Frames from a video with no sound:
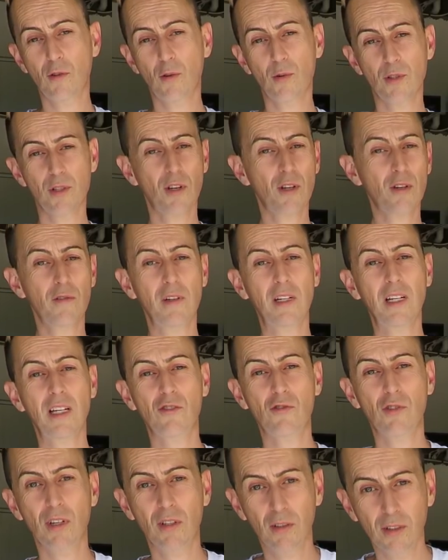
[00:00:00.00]
cause a lot of
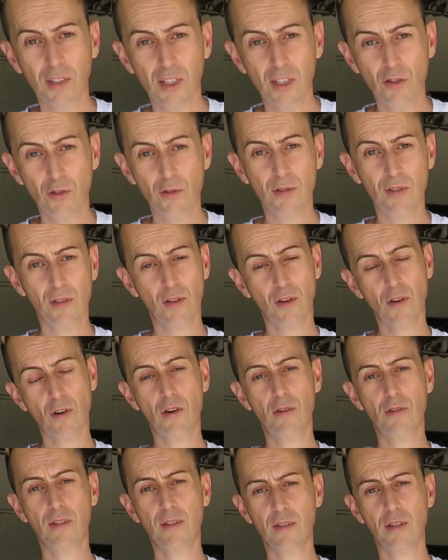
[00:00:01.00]
electrical issues in the
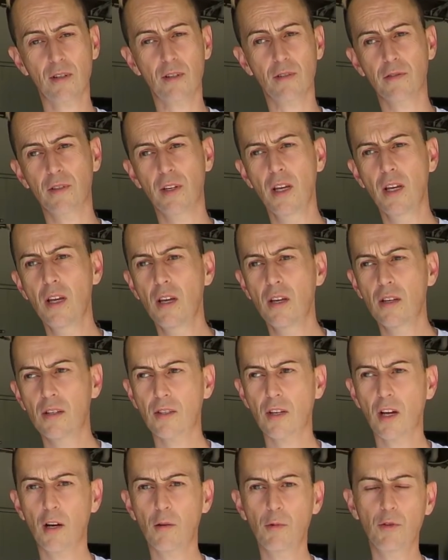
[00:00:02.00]
car itself.
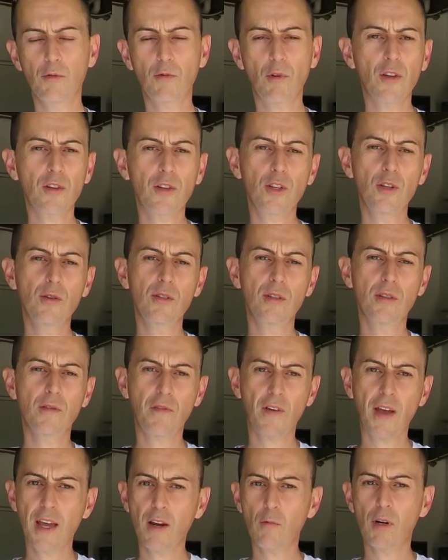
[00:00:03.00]
So I would rather use the
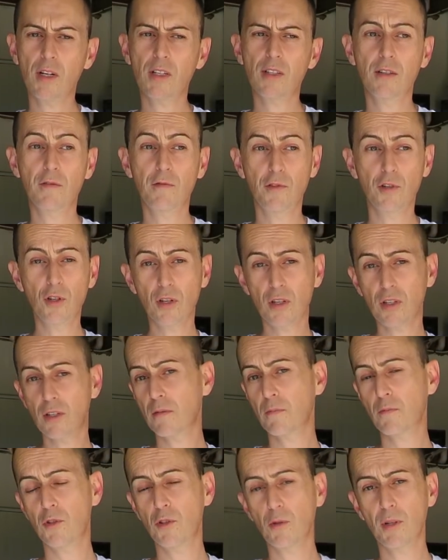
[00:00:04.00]
fan ones if you're going
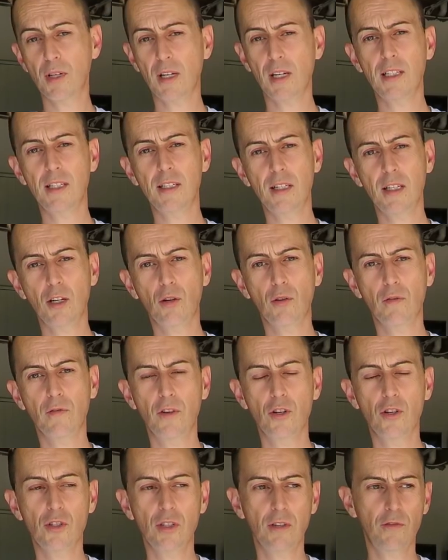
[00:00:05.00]
to do an LED
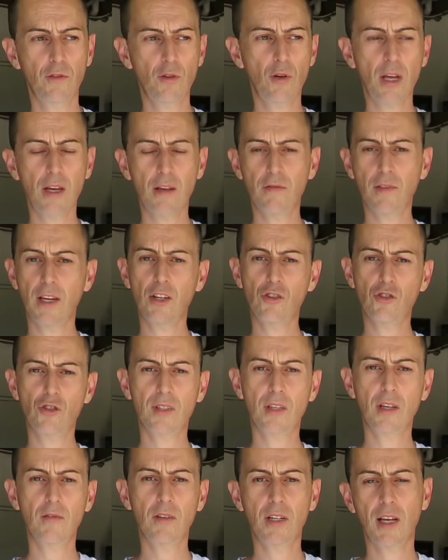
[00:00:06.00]
conversion, if you have
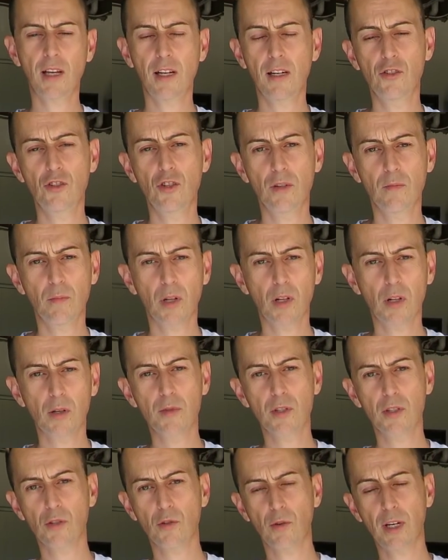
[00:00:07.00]
H7 halogen
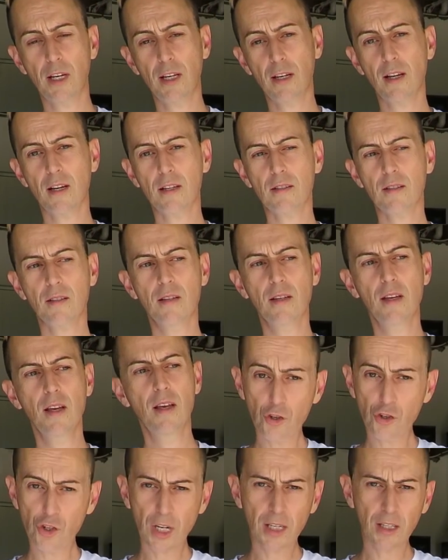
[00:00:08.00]
bulbs in your headlights.
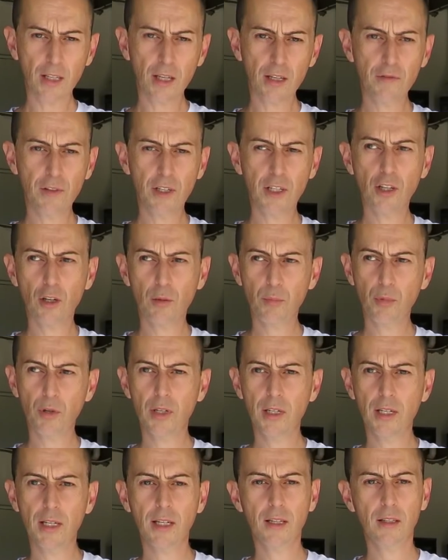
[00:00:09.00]
Check out that video, I'll put a
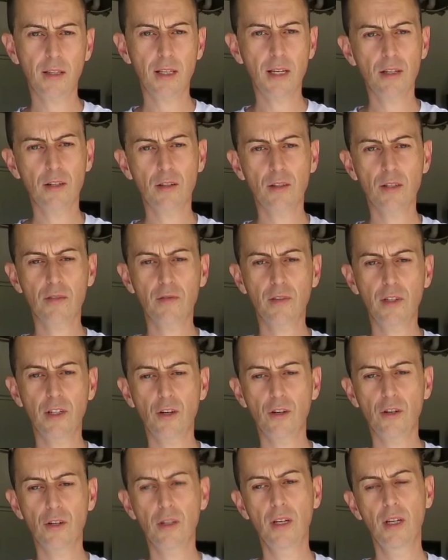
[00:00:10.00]
link at the end of this
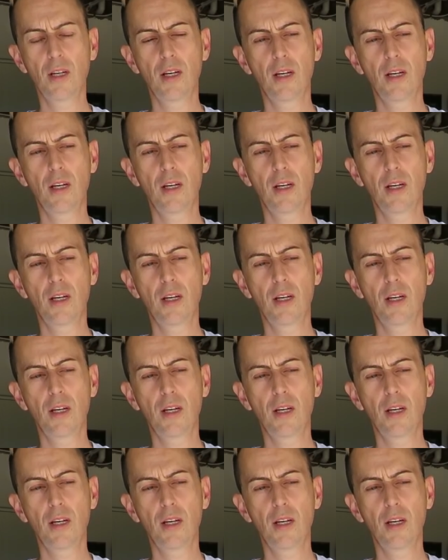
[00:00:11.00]
video.